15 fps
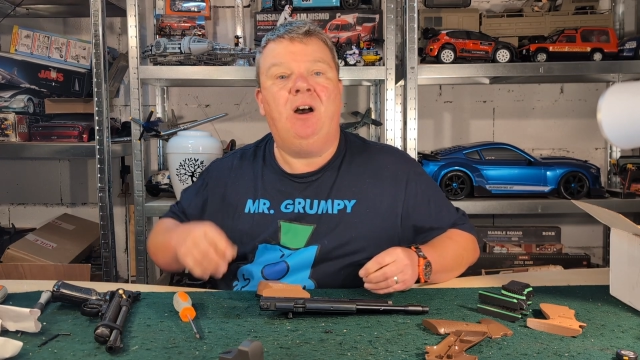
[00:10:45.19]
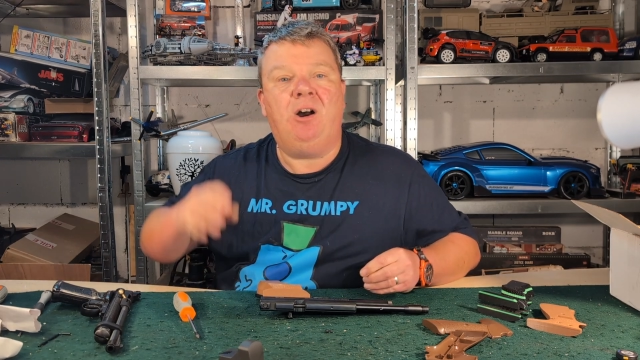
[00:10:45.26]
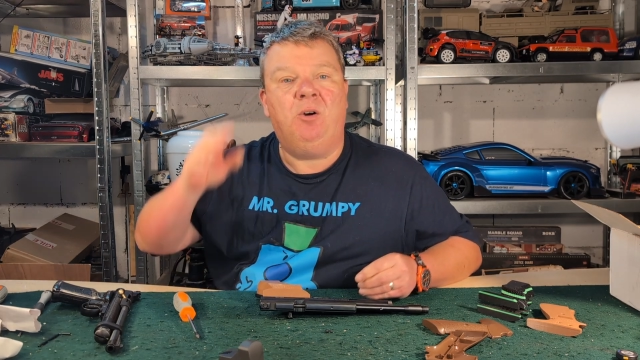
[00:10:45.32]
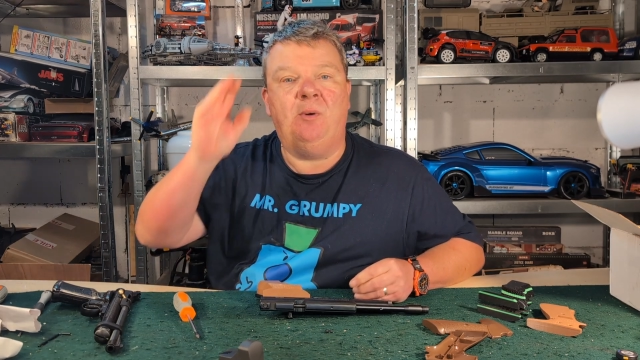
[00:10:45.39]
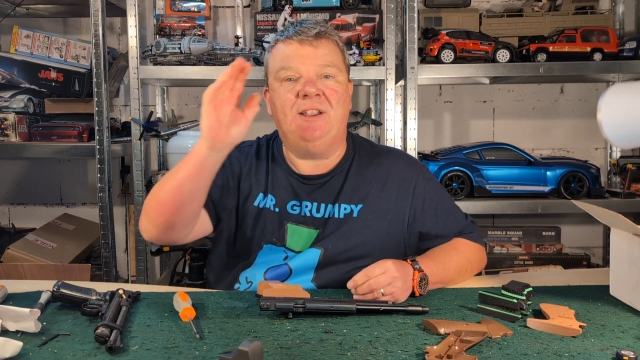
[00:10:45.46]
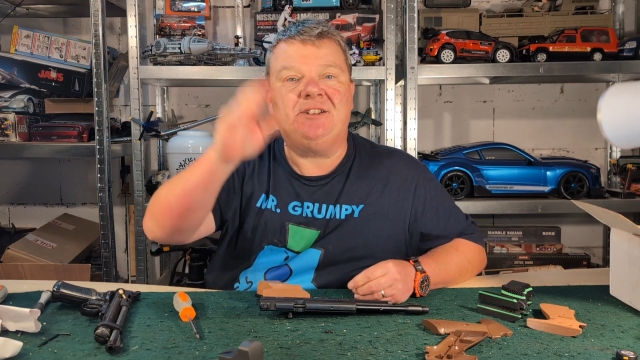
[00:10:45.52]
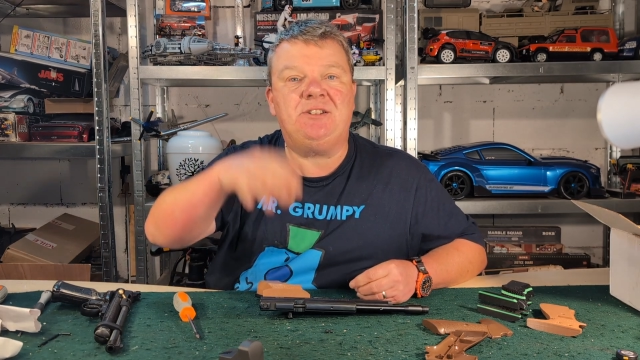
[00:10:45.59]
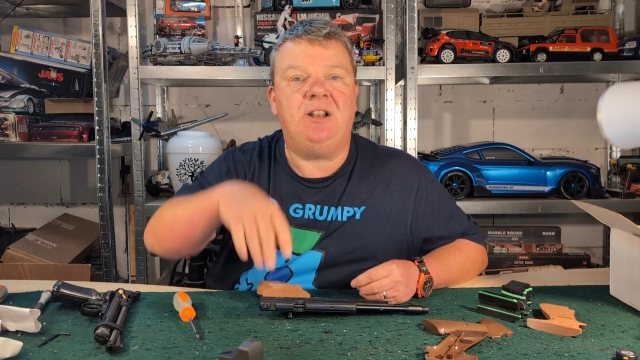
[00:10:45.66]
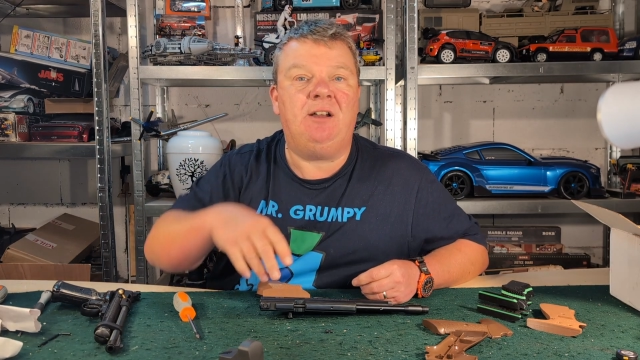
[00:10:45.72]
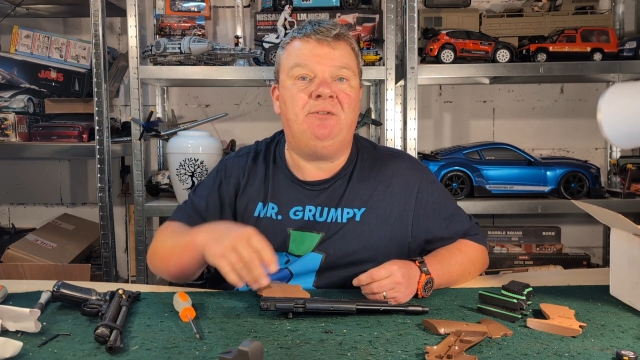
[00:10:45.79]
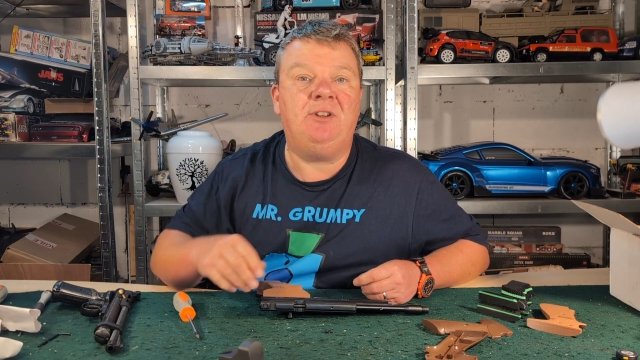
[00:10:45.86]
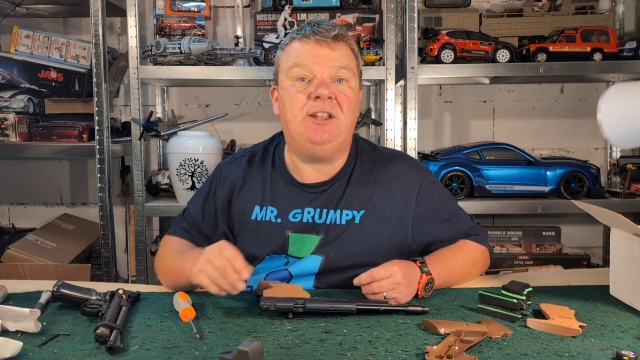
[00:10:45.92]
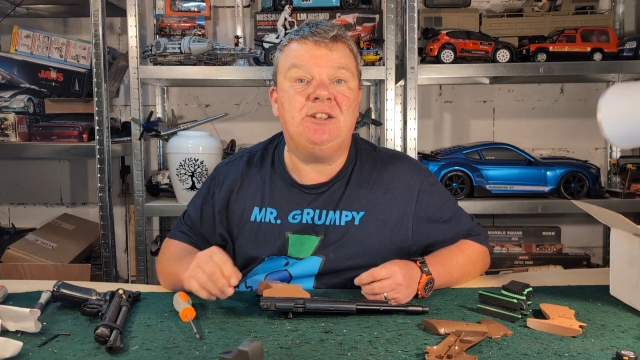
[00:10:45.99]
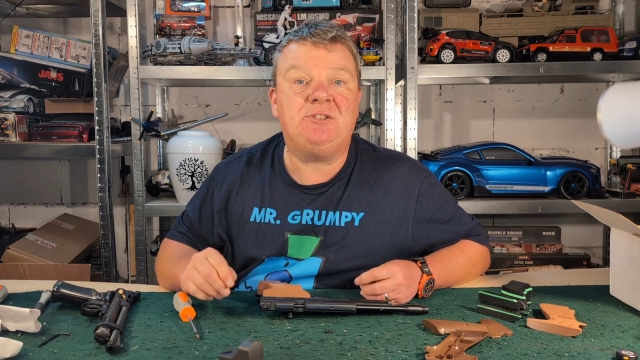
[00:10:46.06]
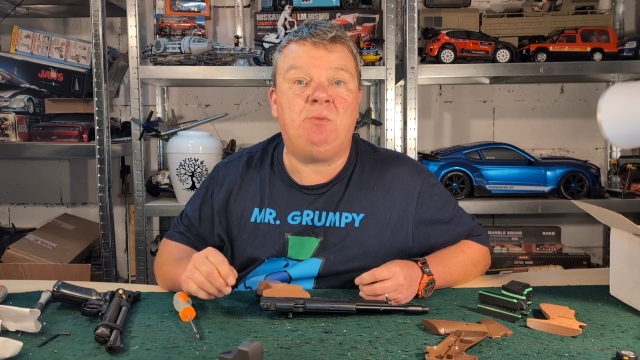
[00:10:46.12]
oh, it's
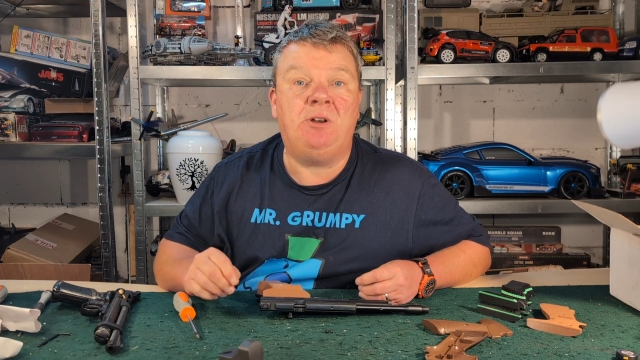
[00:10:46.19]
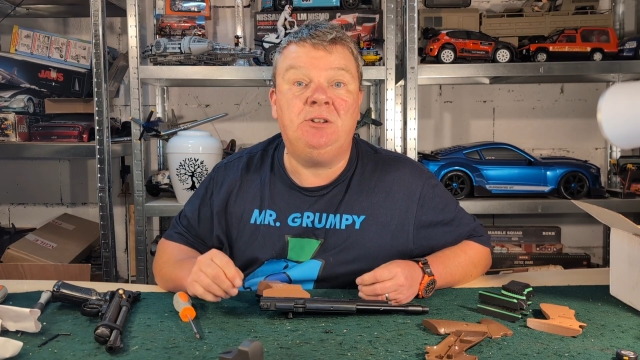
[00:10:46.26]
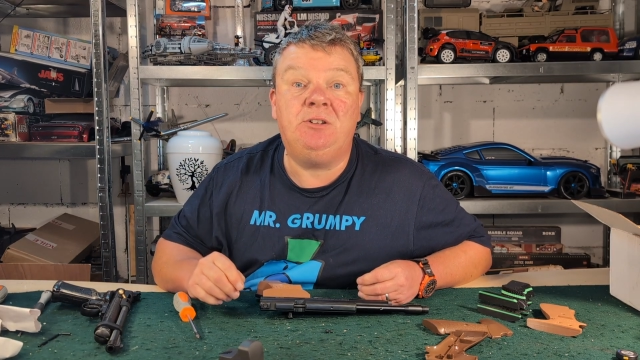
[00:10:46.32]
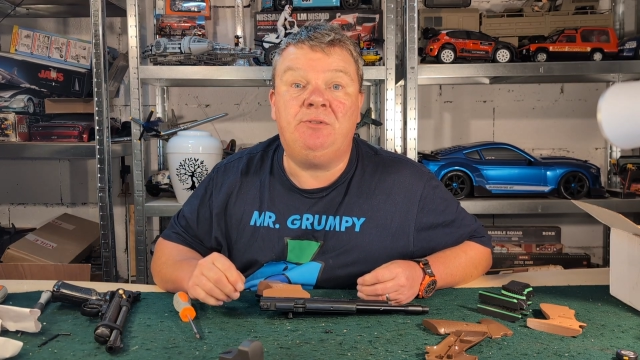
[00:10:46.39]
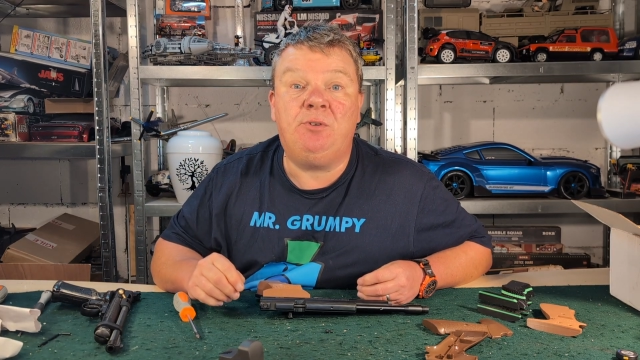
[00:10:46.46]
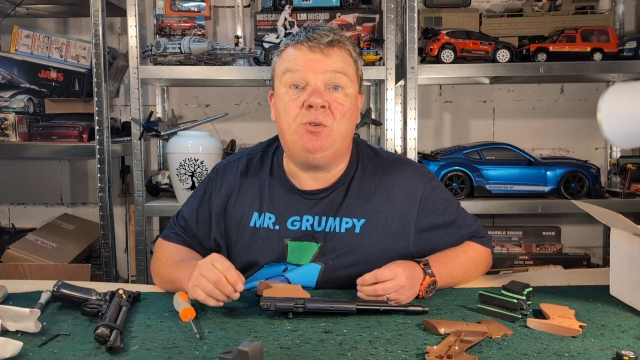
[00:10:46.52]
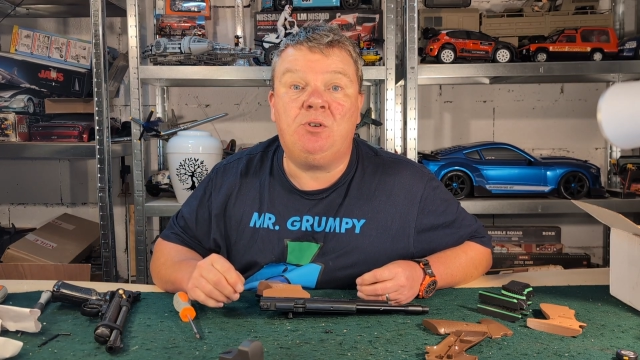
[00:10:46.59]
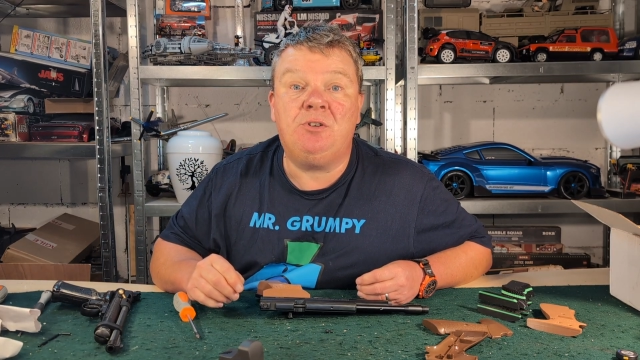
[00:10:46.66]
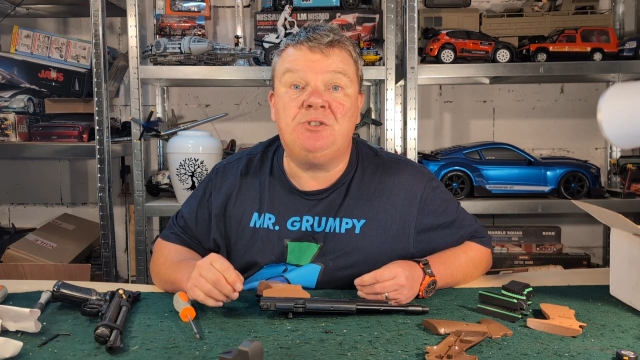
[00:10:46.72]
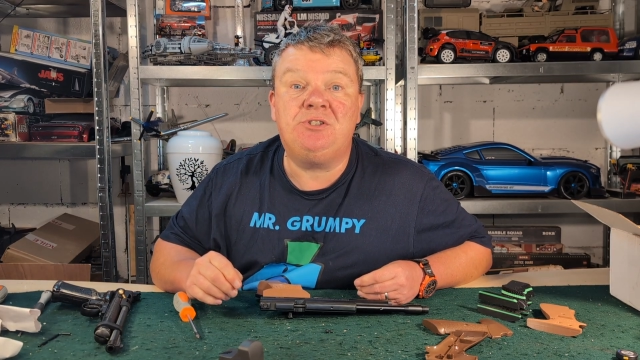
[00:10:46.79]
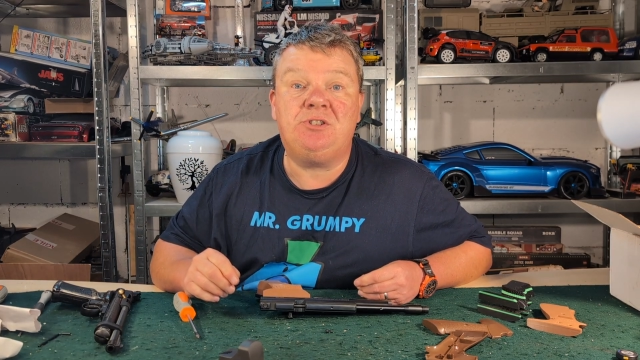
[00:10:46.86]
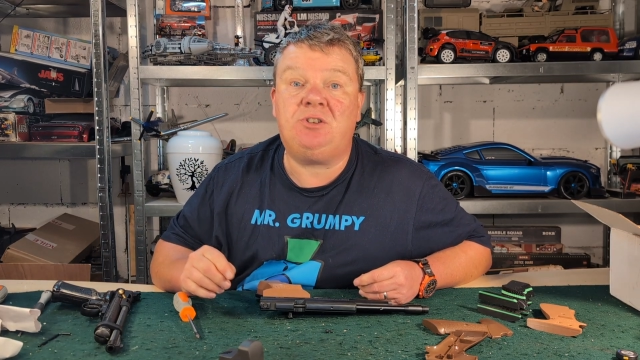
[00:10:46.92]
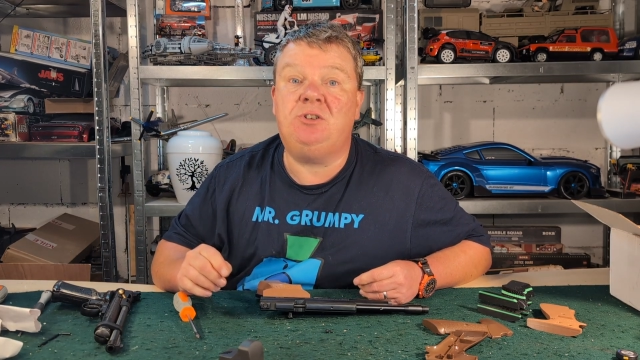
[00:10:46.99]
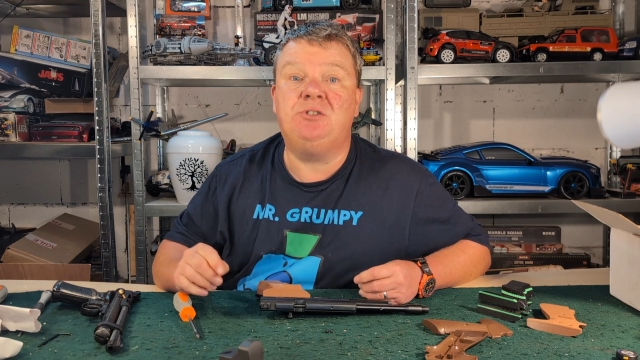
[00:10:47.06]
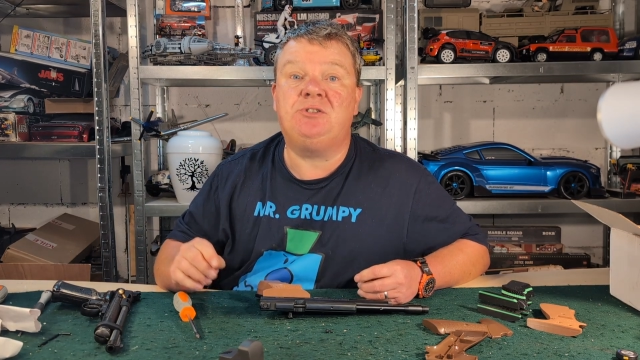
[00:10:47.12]
lovely, it's wonderful
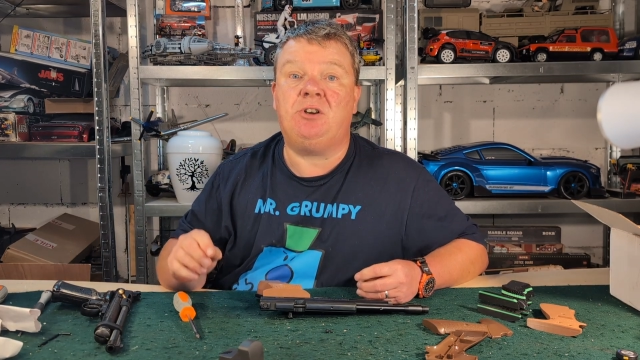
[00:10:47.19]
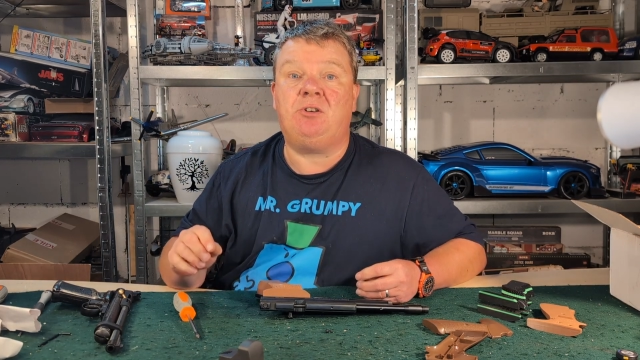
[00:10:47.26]
because